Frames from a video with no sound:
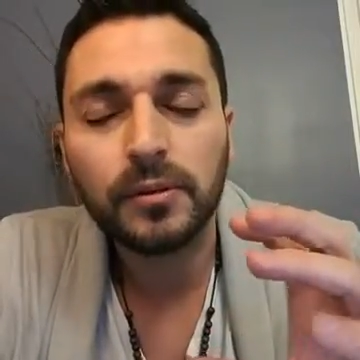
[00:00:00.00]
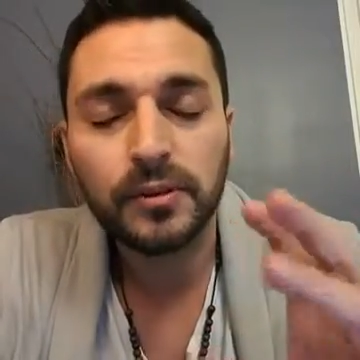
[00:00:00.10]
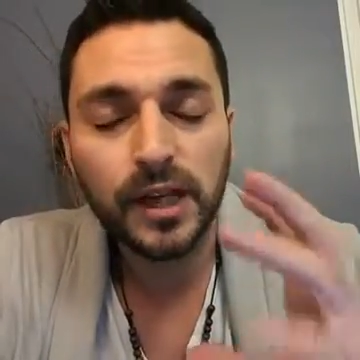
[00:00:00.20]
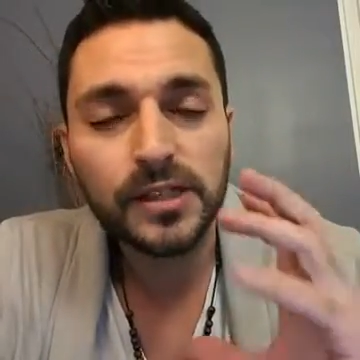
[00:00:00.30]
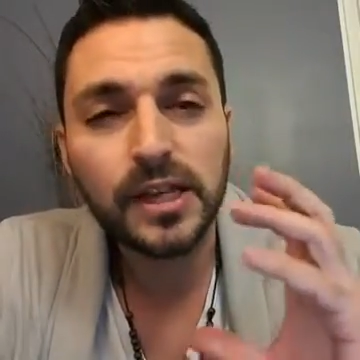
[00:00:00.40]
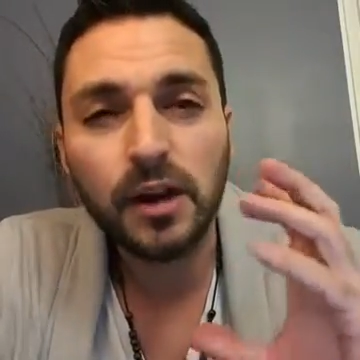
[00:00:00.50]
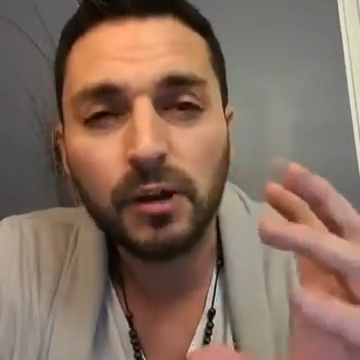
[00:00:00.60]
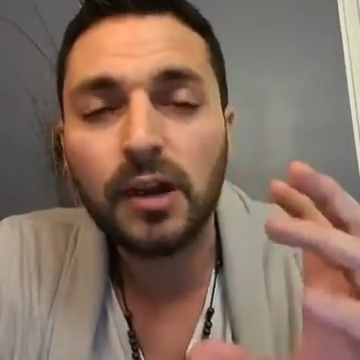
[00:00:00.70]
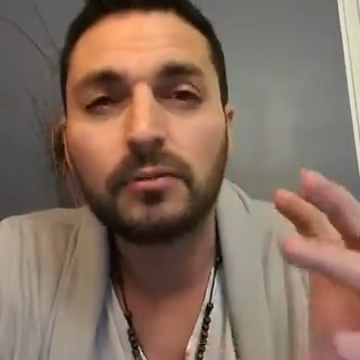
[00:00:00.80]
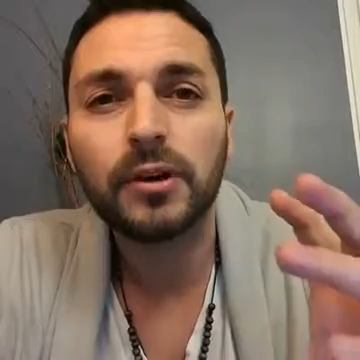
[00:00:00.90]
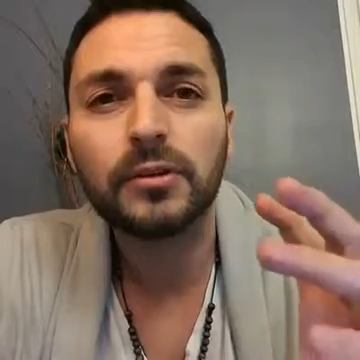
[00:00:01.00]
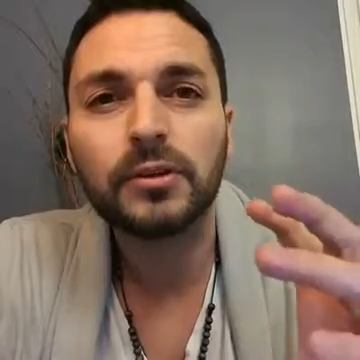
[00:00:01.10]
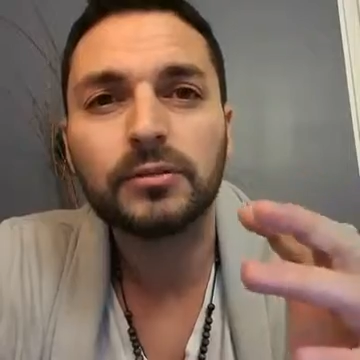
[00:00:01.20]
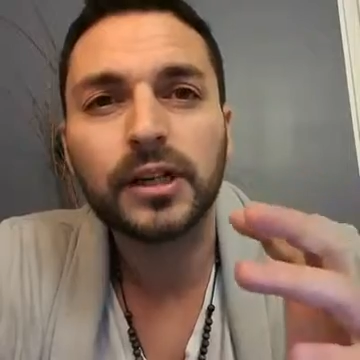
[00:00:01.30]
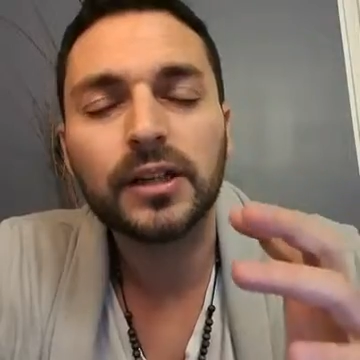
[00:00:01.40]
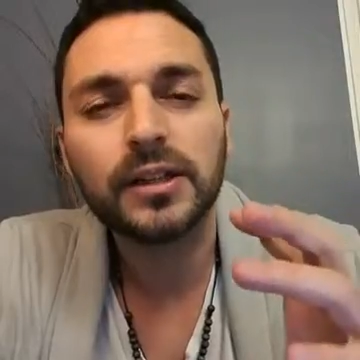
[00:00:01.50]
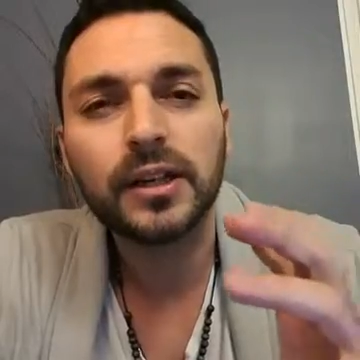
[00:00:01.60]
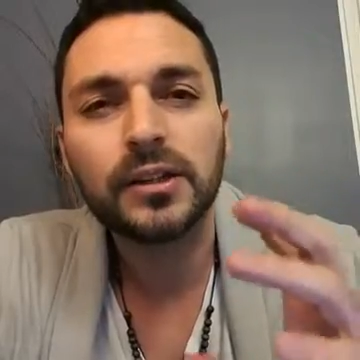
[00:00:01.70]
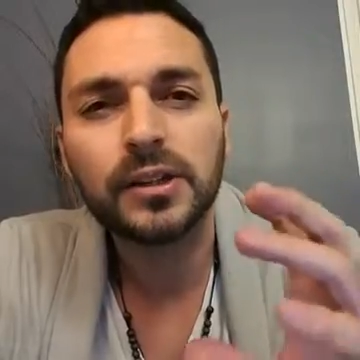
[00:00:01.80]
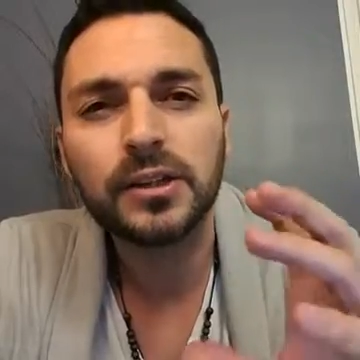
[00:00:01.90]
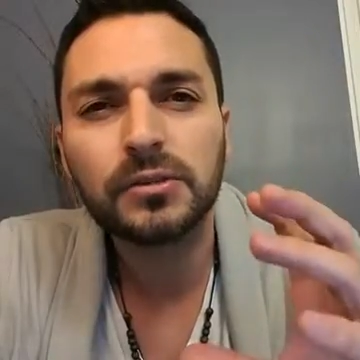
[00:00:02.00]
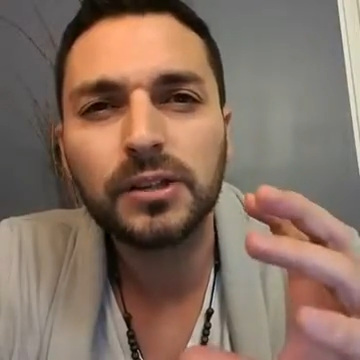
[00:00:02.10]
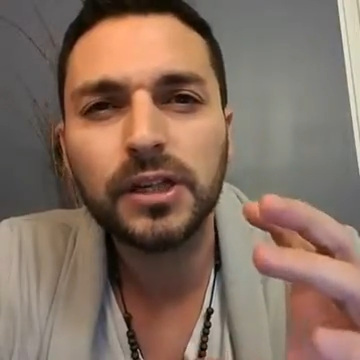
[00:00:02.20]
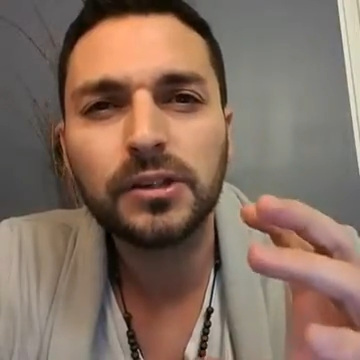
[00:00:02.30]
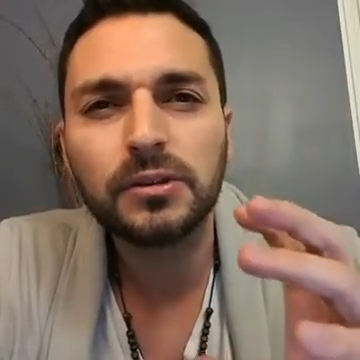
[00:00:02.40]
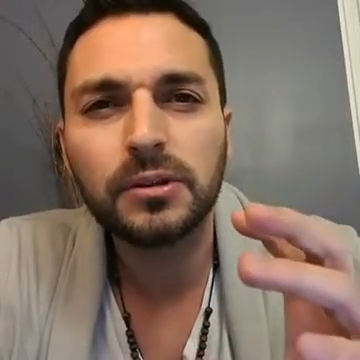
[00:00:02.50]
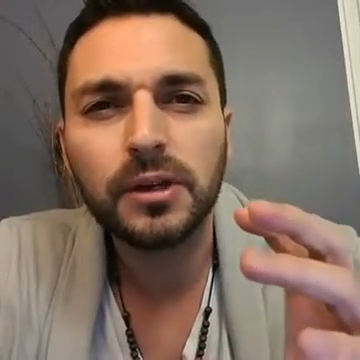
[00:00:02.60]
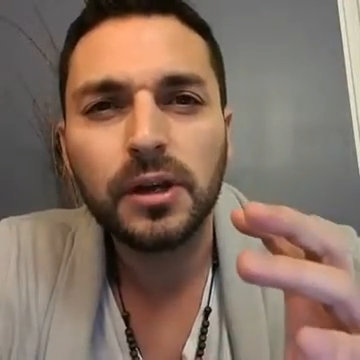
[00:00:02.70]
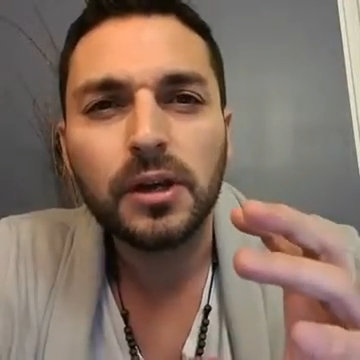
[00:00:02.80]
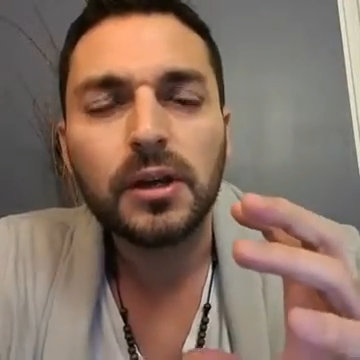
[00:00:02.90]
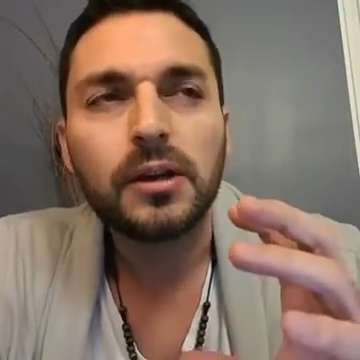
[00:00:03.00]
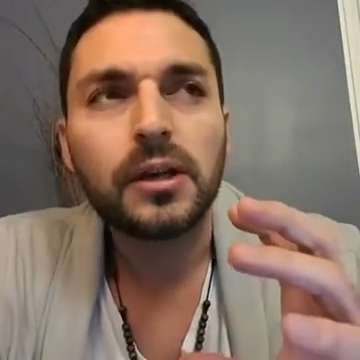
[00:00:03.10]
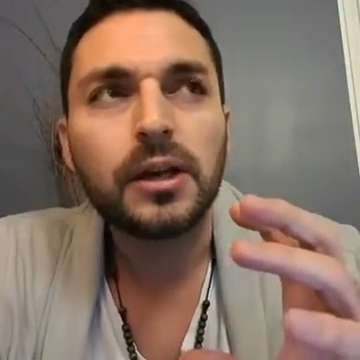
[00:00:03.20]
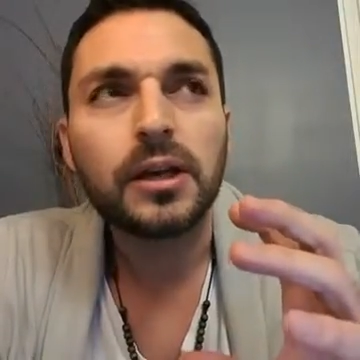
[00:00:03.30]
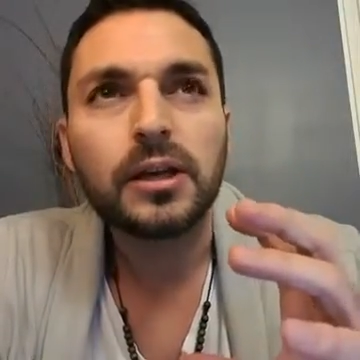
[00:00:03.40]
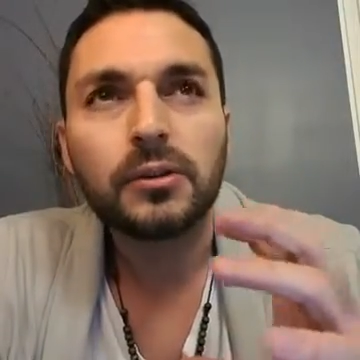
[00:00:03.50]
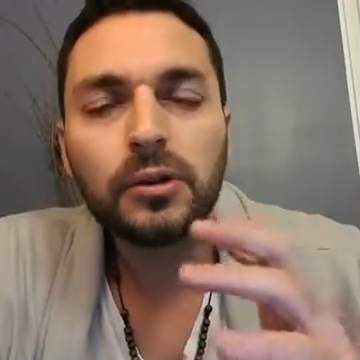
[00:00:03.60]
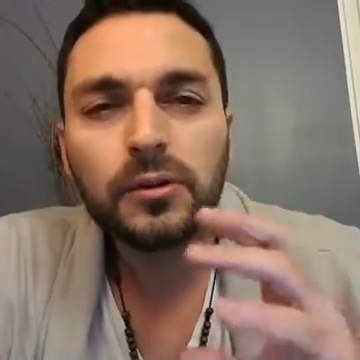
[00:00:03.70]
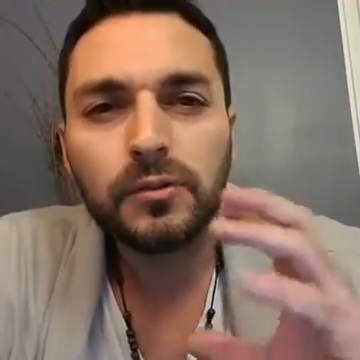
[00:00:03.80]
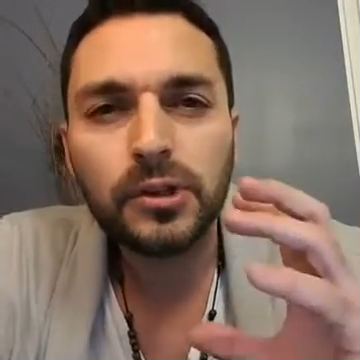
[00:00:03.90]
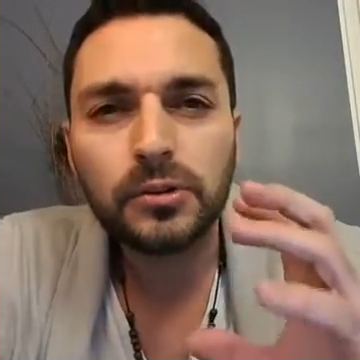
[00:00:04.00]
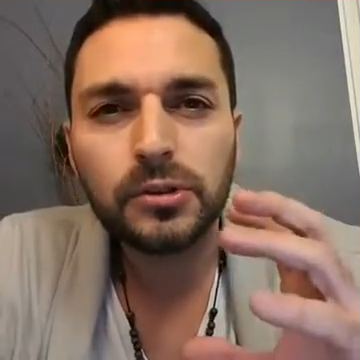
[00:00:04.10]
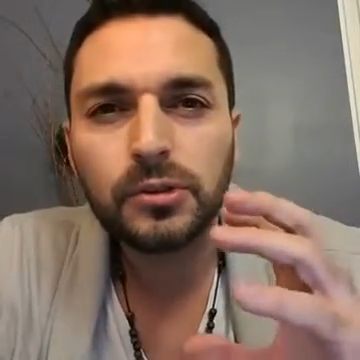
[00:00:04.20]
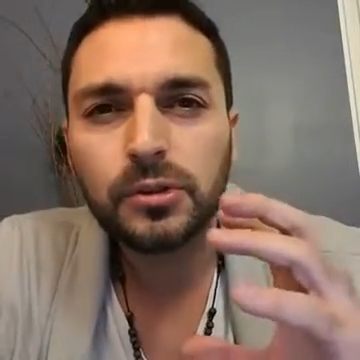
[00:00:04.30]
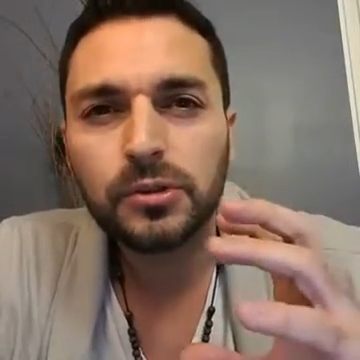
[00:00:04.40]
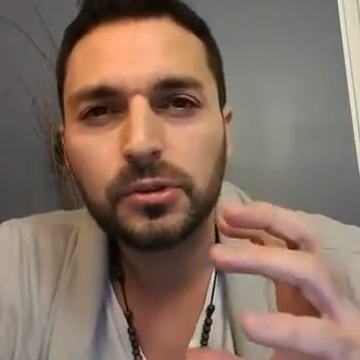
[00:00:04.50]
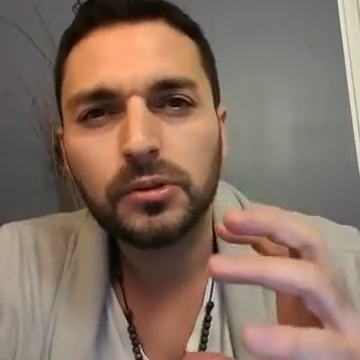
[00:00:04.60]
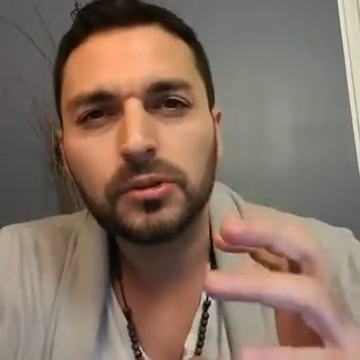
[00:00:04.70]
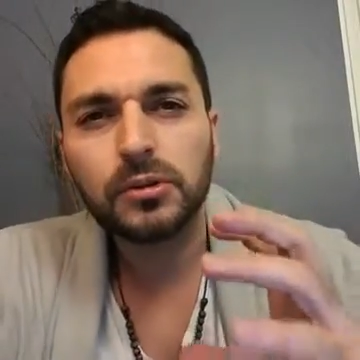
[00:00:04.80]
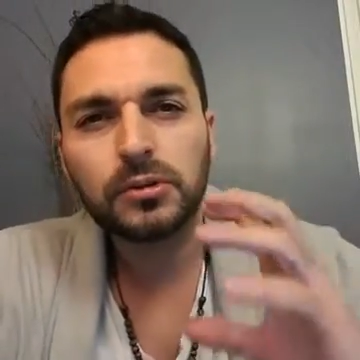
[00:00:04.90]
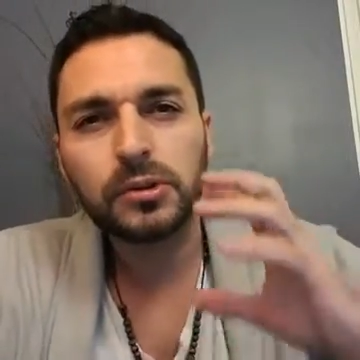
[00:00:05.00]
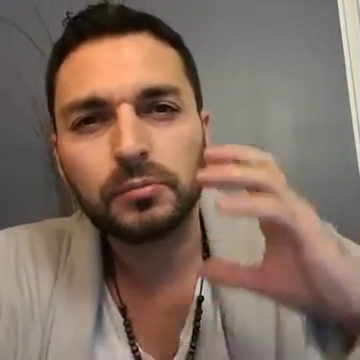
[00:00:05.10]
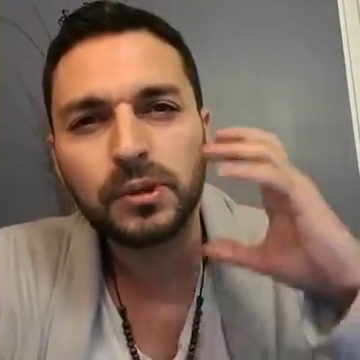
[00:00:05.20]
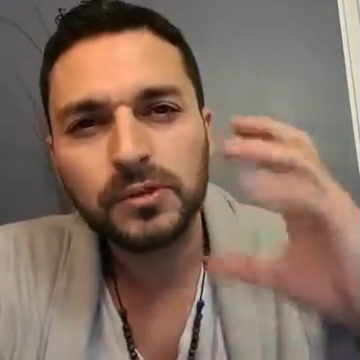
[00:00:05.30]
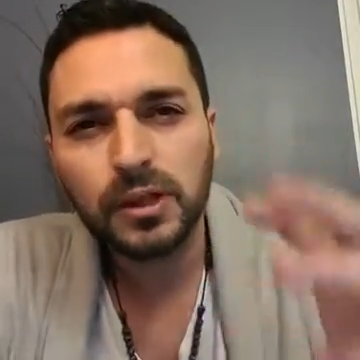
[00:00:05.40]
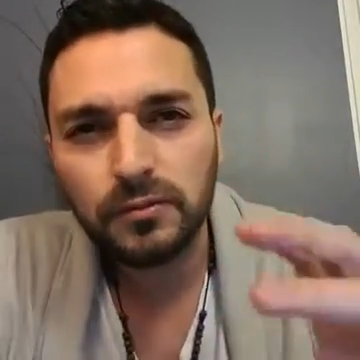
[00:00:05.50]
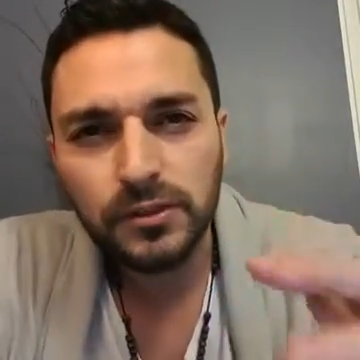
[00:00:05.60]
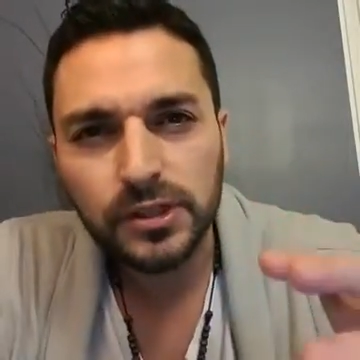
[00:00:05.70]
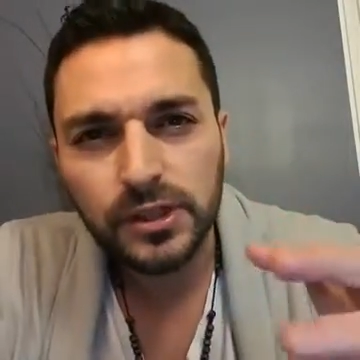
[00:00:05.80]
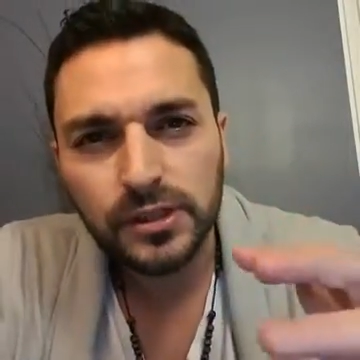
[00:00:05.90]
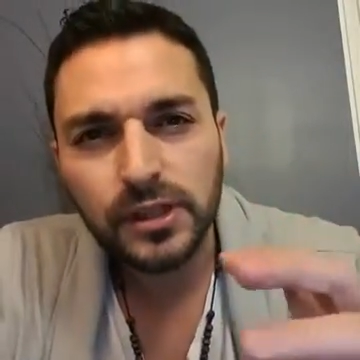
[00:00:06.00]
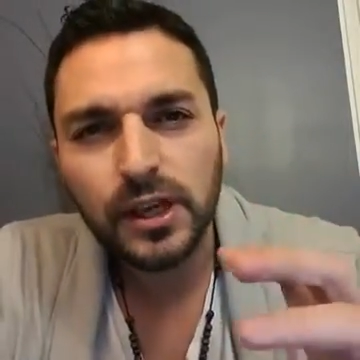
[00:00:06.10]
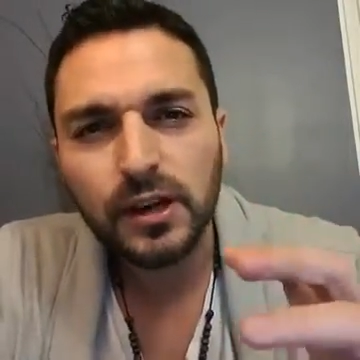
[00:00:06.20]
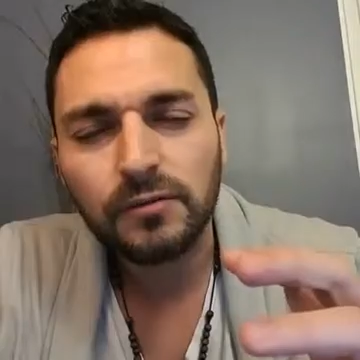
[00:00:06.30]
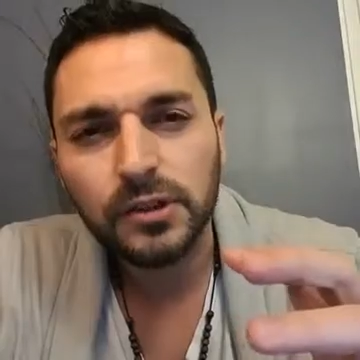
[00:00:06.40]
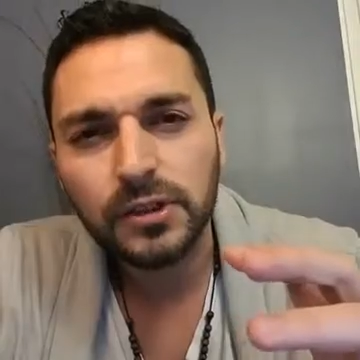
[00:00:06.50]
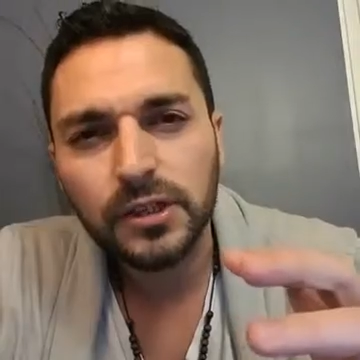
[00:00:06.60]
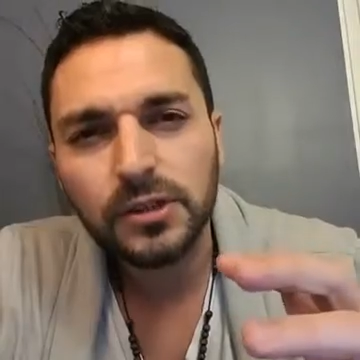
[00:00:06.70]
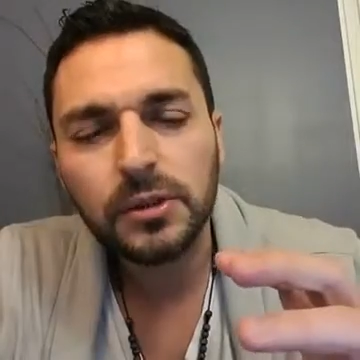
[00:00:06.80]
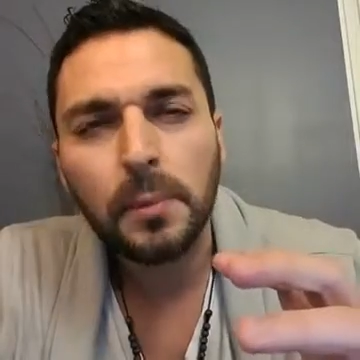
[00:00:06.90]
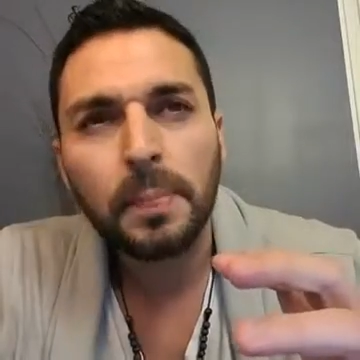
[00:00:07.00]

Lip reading: That's how I found out, right? That you need to, in order for you to be selfishness enough, you need to